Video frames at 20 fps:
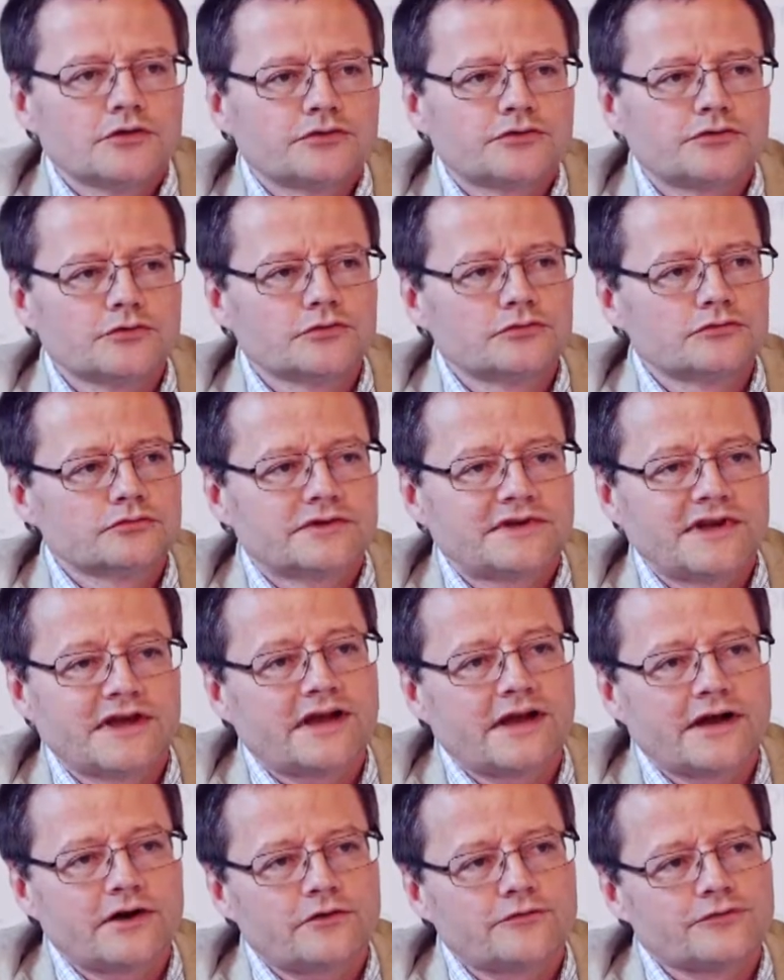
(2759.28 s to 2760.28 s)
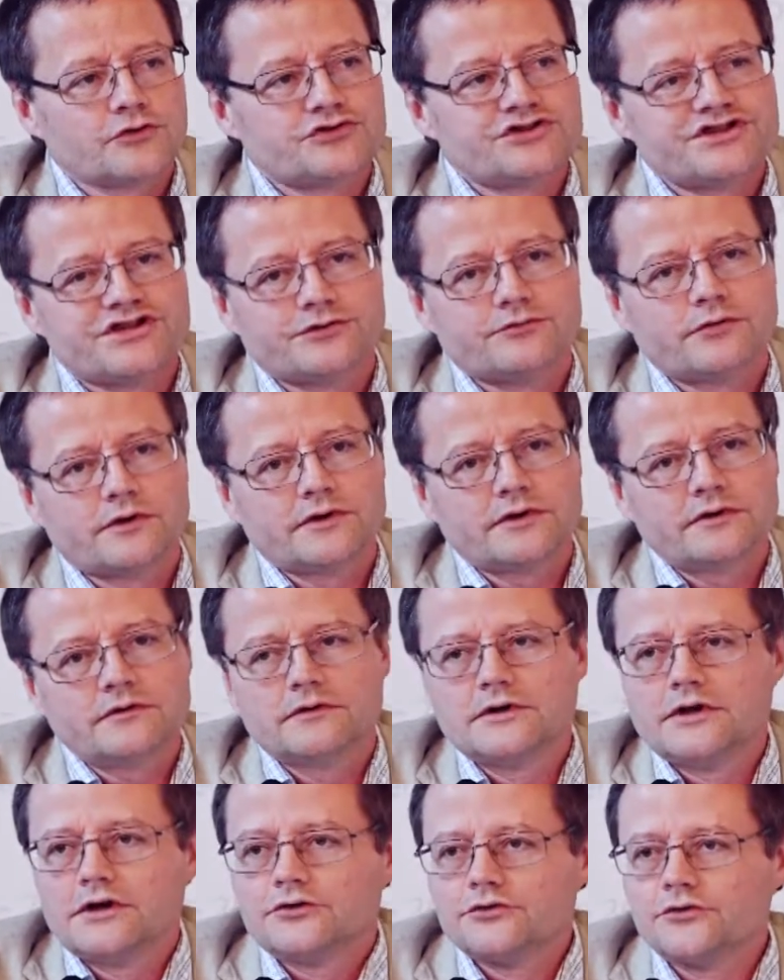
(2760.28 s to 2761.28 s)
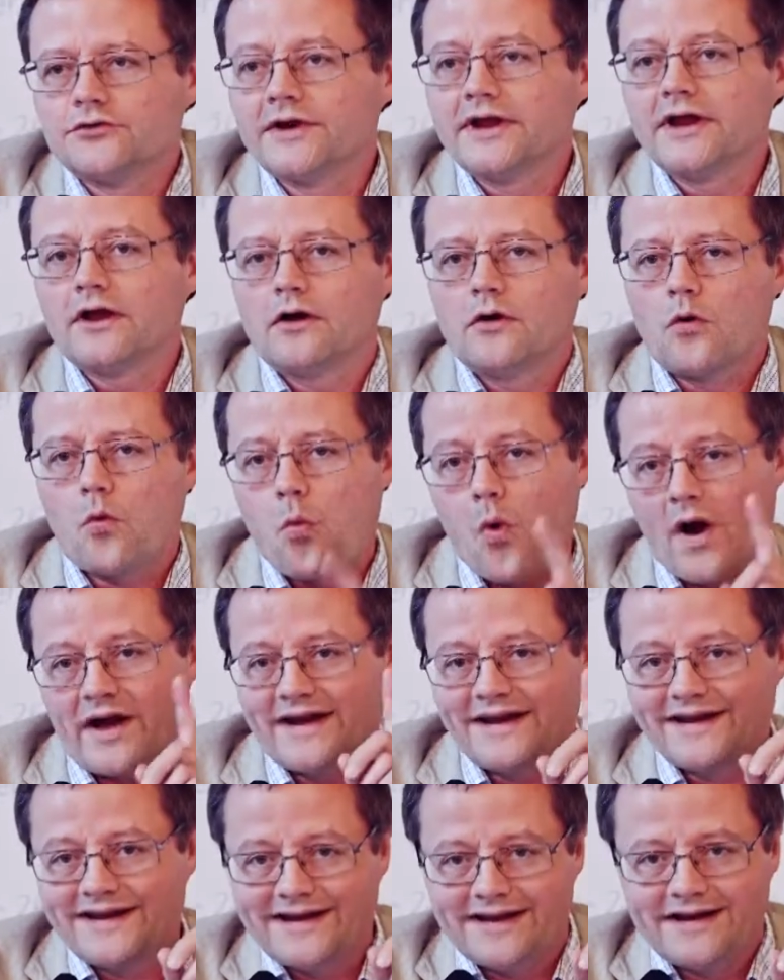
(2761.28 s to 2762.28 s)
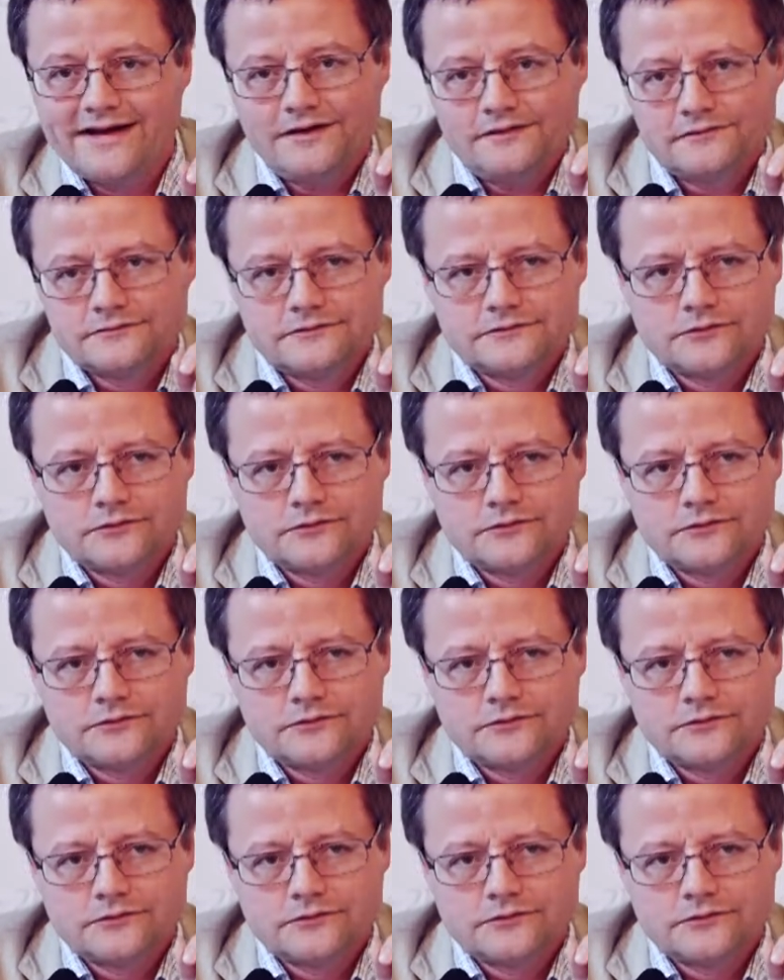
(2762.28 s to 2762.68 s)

to take care of the children during one day.